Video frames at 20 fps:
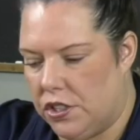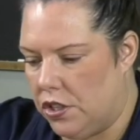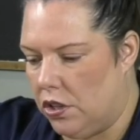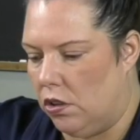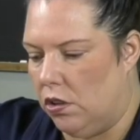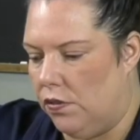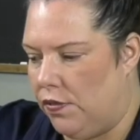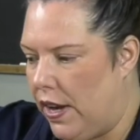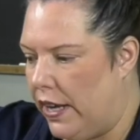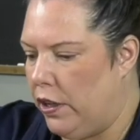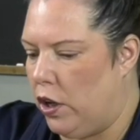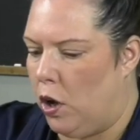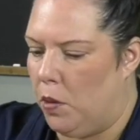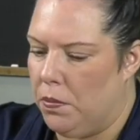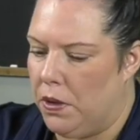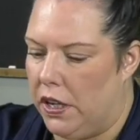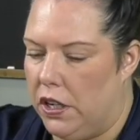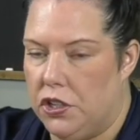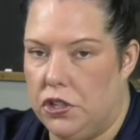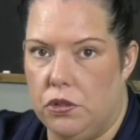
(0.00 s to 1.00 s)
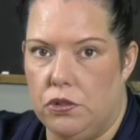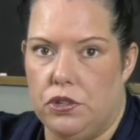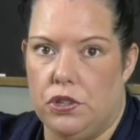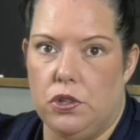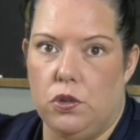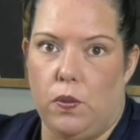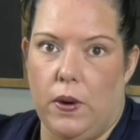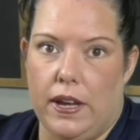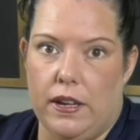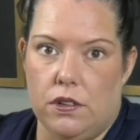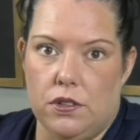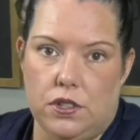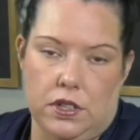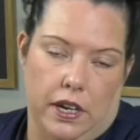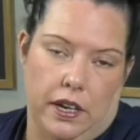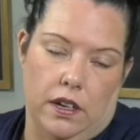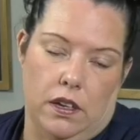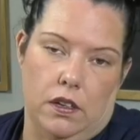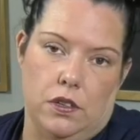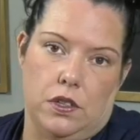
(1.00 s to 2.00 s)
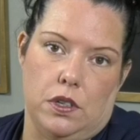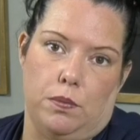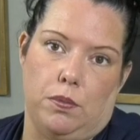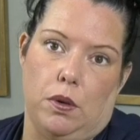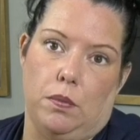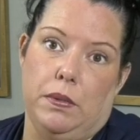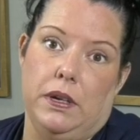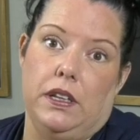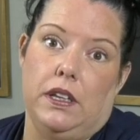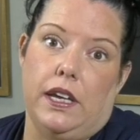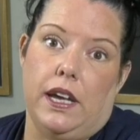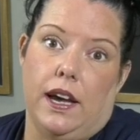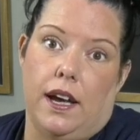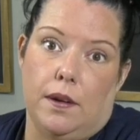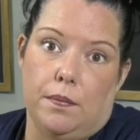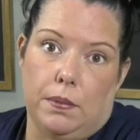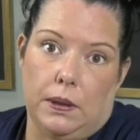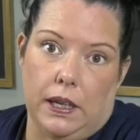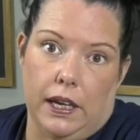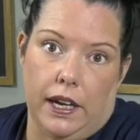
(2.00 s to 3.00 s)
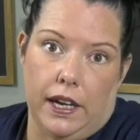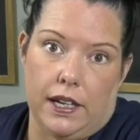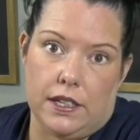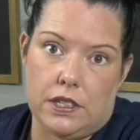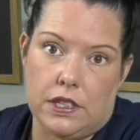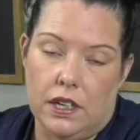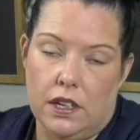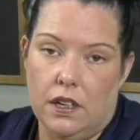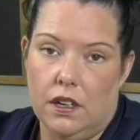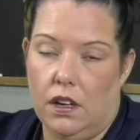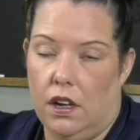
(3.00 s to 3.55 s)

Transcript: So if I know I'm going to do 2 whale's tails, a bromeliad plant,